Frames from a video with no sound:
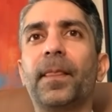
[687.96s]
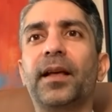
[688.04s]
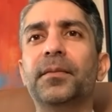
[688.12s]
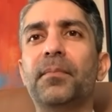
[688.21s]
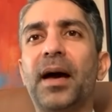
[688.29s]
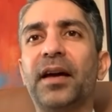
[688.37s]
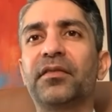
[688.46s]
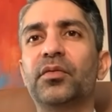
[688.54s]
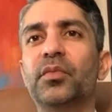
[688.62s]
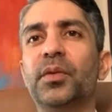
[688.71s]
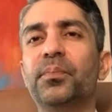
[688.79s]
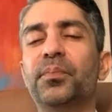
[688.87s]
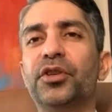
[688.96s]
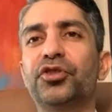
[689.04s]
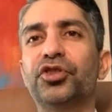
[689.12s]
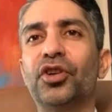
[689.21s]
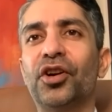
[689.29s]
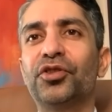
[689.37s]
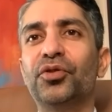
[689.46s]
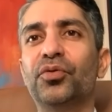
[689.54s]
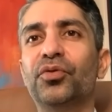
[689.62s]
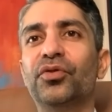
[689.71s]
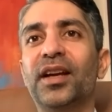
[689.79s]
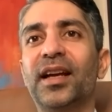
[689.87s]
The maximum per shot you
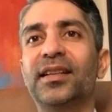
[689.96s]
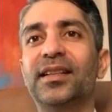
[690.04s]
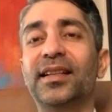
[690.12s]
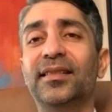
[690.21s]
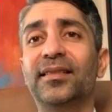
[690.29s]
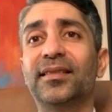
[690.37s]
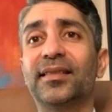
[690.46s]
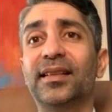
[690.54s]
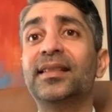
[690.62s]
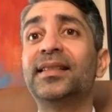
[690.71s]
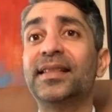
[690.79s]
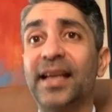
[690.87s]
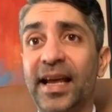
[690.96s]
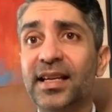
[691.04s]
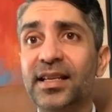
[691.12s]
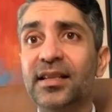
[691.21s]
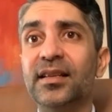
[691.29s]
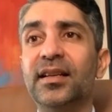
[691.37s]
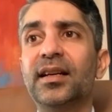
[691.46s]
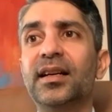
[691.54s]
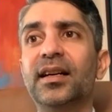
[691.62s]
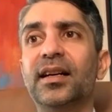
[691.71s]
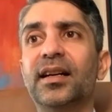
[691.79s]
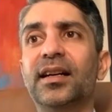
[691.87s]
could get is uh, 10.
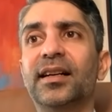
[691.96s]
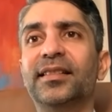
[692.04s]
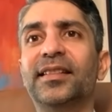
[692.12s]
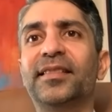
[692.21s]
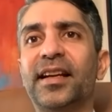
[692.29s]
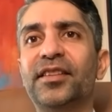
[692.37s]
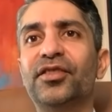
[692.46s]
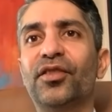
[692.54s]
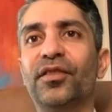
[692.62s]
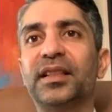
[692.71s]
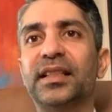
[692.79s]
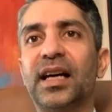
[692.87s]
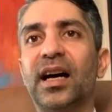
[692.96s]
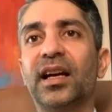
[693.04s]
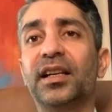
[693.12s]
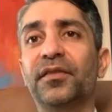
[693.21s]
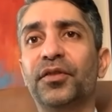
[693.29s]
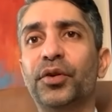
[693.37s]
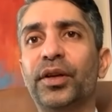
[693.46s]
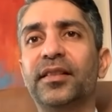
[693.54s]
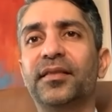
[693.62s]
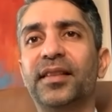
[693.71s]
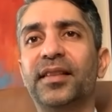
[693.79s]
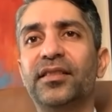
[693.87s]
Uh, the center of the target. If you hit
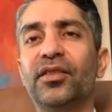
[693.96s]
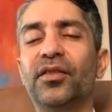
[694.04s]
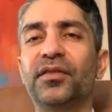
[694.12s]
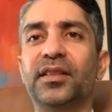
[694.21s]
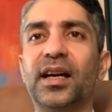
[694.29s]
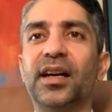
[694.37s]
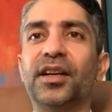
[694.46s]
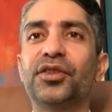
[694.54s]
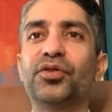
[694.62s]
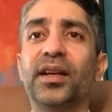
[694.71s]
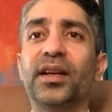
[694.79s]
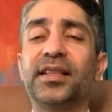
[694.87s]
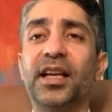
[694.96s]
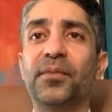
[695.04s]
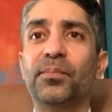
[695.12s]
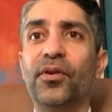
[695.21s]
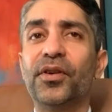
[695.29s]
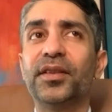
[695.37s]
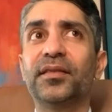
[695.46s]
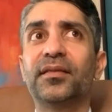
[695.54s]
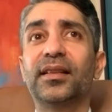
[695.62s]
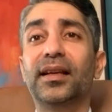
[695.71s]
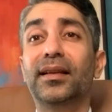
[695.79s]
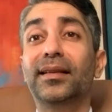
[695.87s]
the center of the target, you get 10
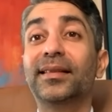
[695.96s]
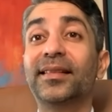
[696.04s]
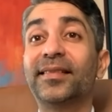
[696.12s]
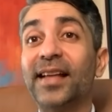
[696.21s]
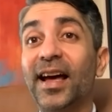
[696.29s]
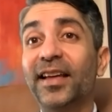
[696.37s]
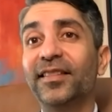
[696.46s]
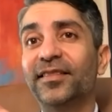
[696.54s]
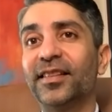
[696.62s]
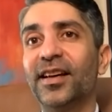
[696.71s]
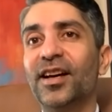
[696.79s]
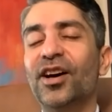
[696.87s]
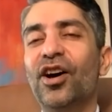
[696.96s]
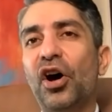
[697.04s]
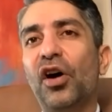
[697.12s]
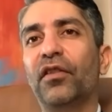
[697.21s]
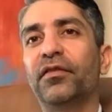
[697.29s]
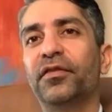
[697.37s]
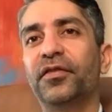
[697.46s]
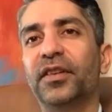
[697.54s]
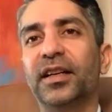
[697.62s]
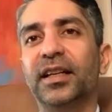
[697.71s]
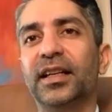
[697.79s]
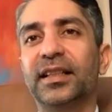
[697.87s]
points. The size of
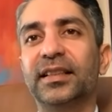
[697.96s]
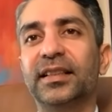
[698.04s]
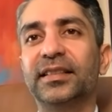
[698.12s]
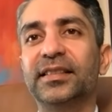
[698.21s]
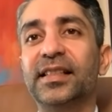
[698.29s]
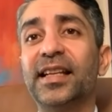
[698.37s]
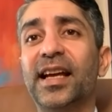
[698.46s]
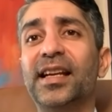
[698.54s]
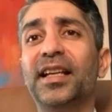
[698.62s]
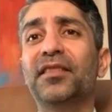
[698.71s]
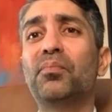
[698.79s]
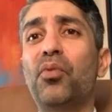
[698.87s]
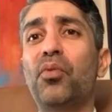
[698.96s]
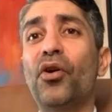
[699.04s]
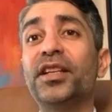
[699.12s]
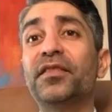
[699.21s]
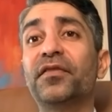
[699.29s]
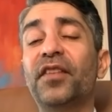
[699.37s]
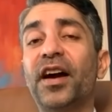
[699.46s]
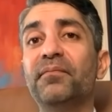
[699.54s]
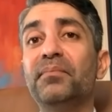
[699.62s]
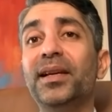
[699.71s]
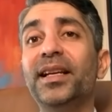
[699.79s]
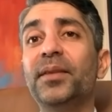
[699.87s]
uh, the 10 is
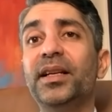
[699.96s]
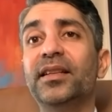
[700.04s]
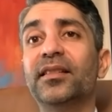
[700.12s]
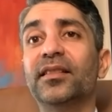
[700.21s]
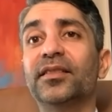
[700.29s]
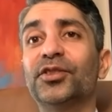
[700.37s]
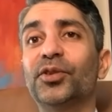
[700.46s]
0.5 millimeters.